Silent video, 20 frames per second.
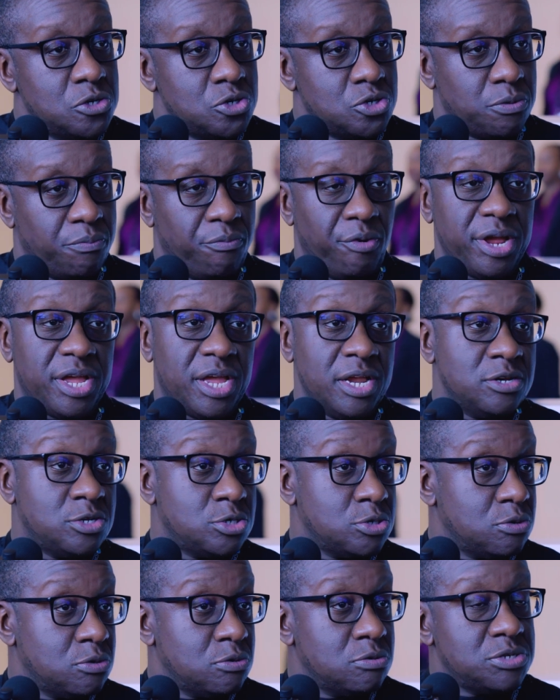to break
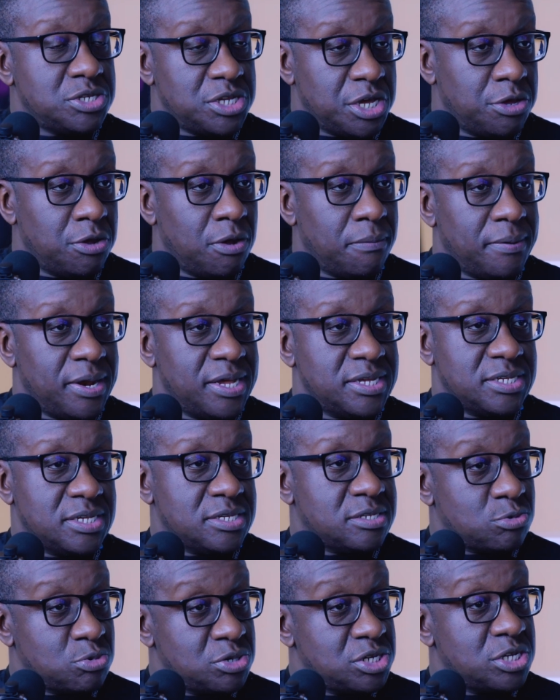into secure
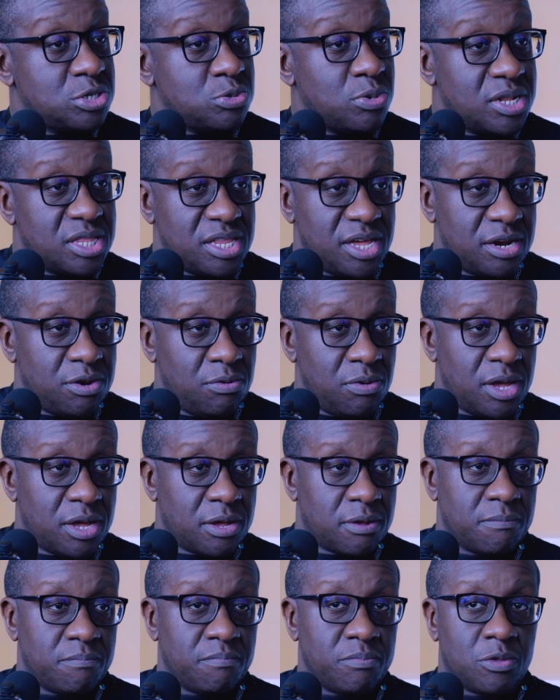places, which is what they're doing.
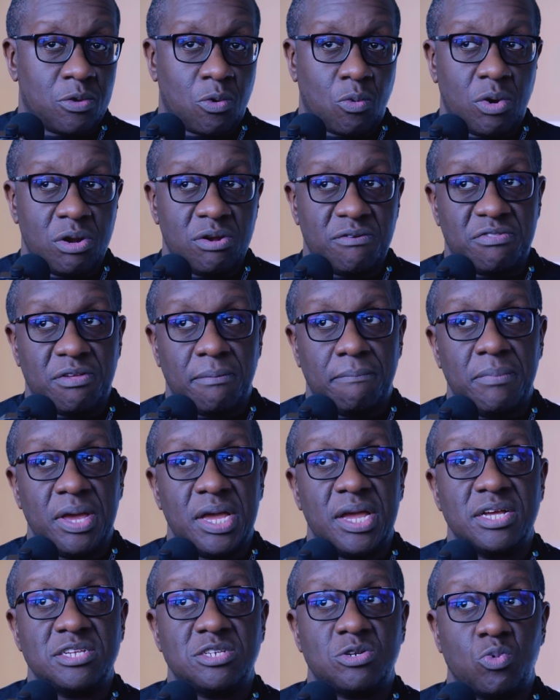One of the
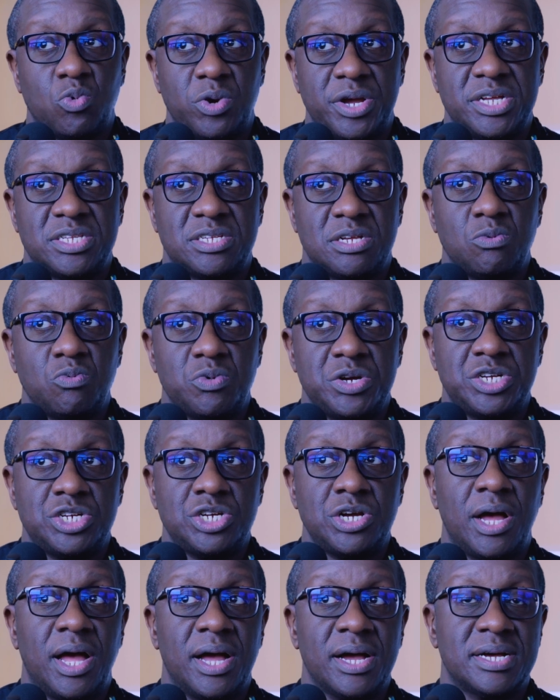biggest ways in which
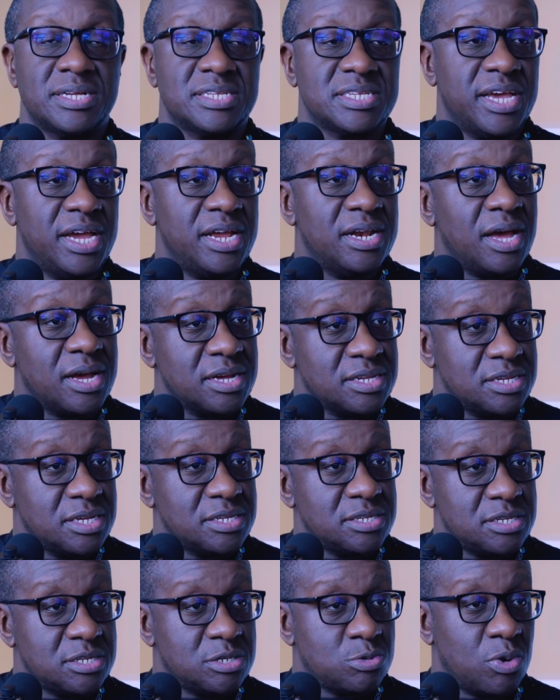hackers gain
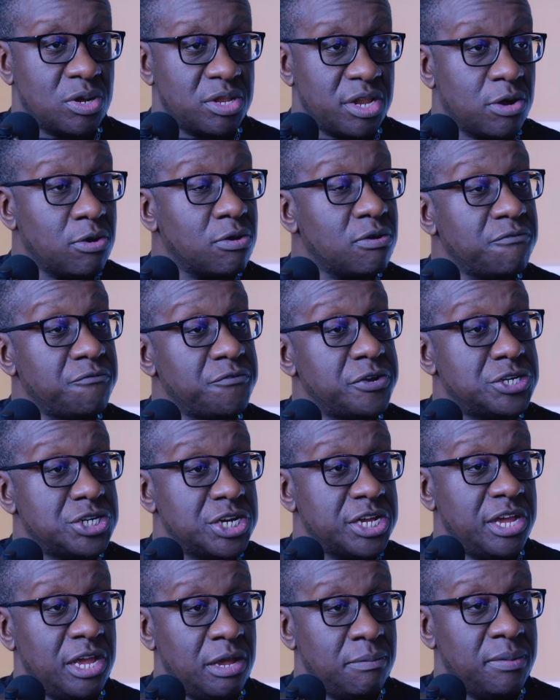access is what they call
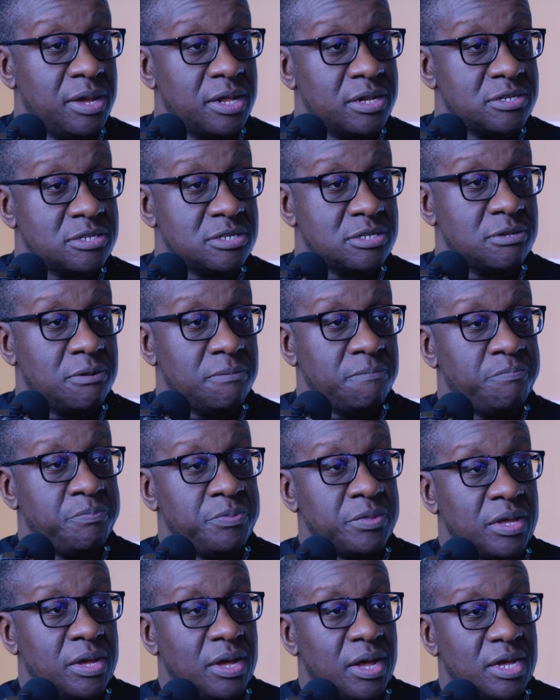phishing emails.
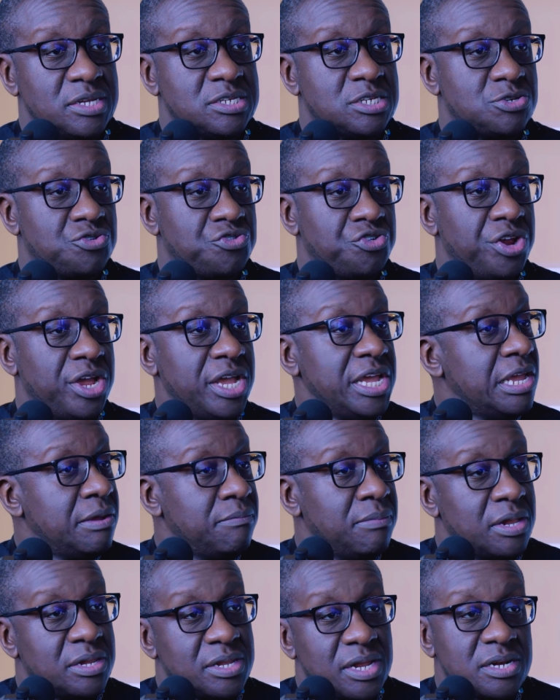A stray
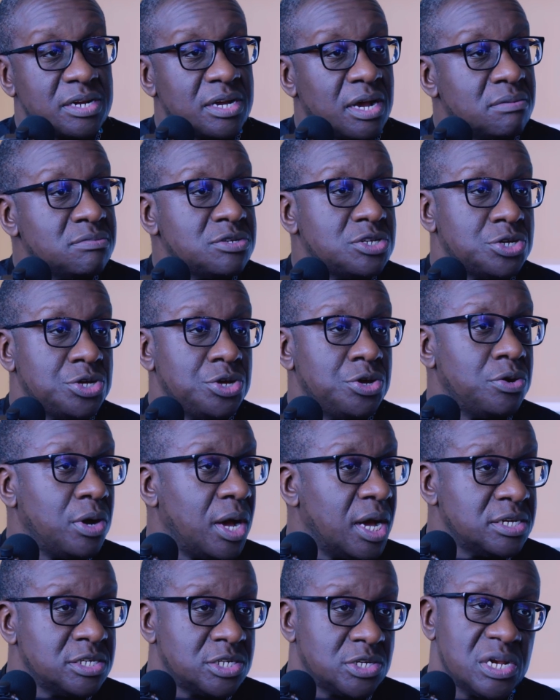email that comes to you
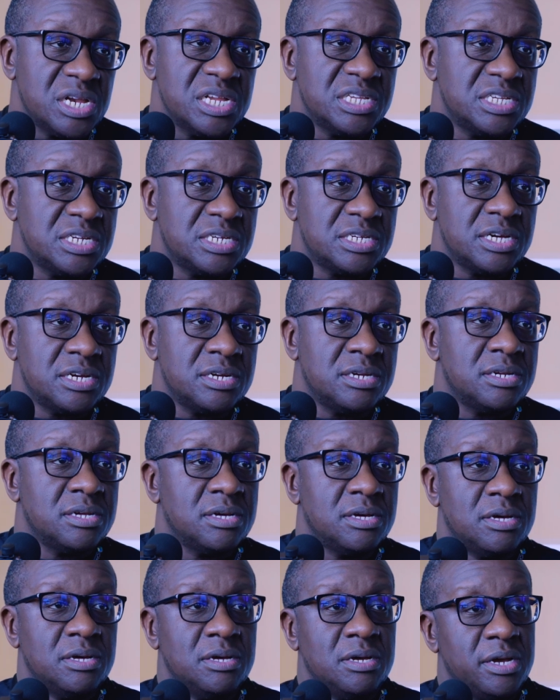unsolicited.
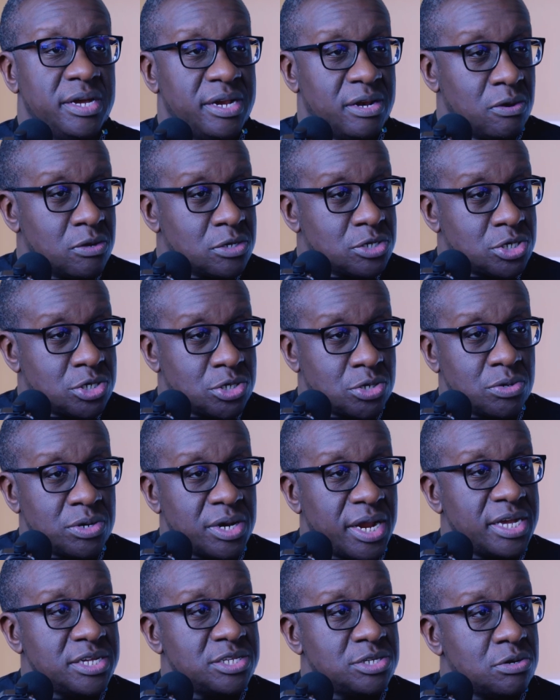It looks so
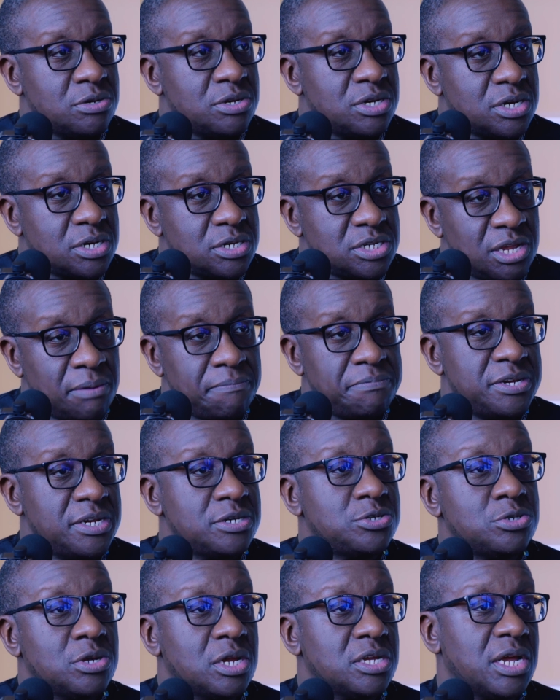nice, you're
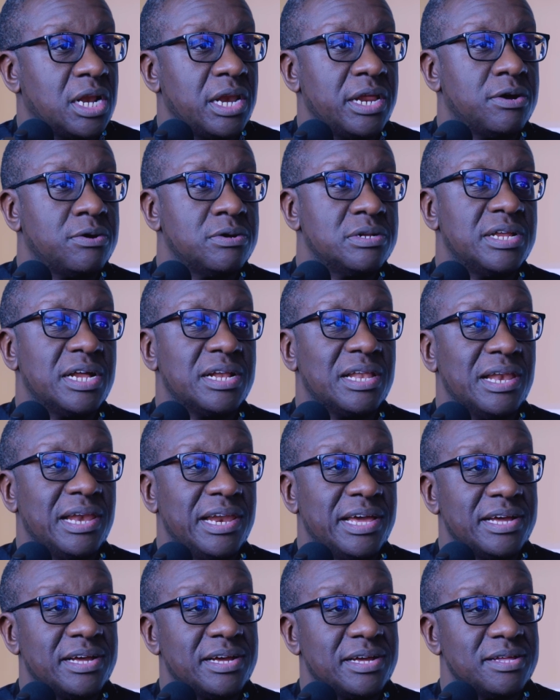tempted to click on that
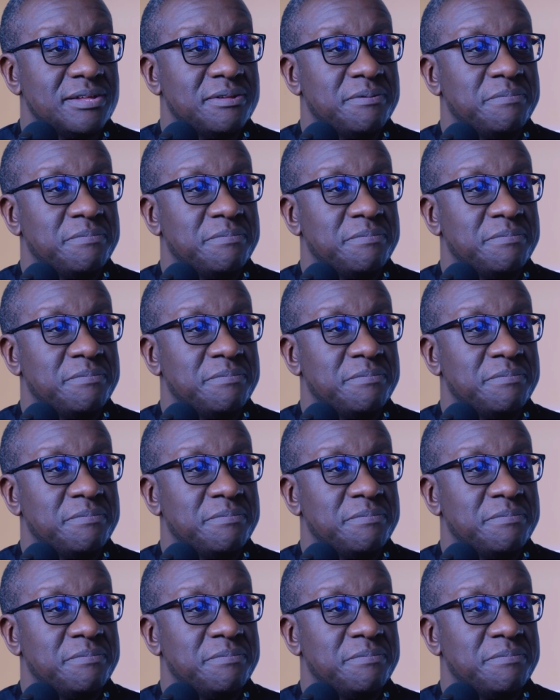link,